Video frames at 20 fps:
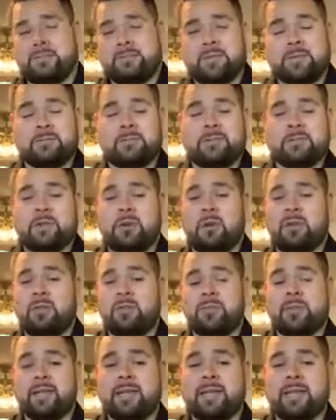trickled all
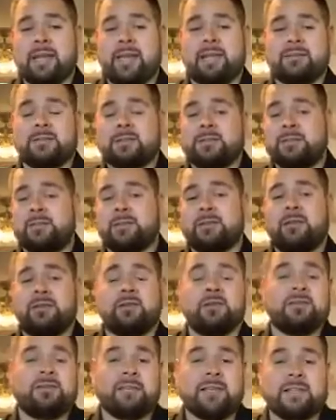the way down to your
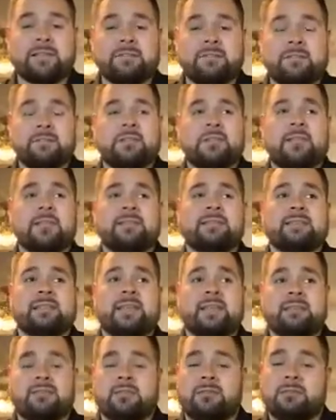local fast food chains
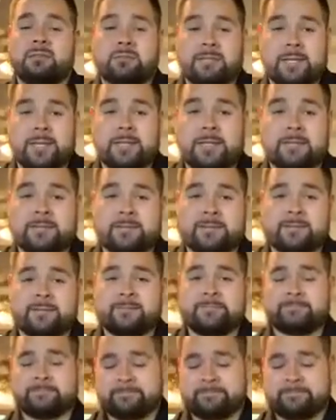and local diners.